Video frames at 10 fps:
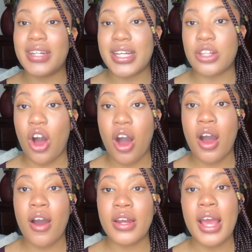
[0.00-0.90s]
days
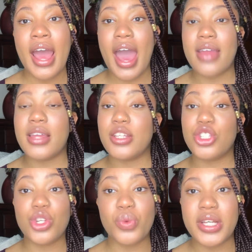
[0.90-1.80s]
on and then
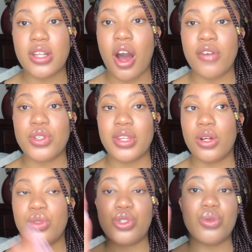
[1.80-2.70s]
2 weeks off. So
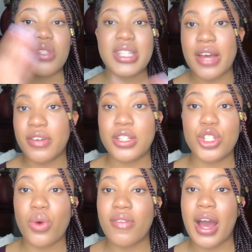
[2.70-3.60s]
they'll do seven
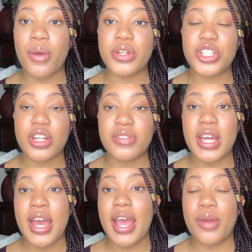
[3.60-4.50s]
12-hour shifts
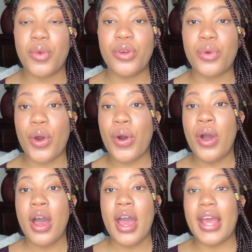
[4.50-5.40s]
in one row,
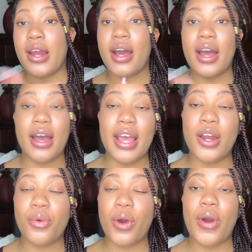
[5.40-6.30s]
in
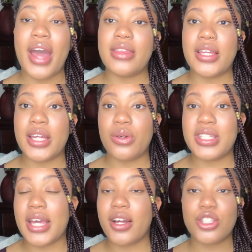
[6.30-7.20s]
a row, and then they'll
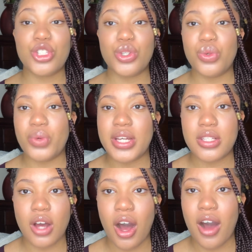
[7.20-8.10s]
take 2
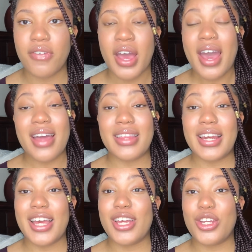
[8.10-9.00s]
weeks off, and
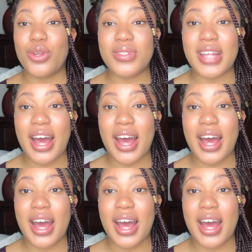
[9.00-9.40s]
then they can use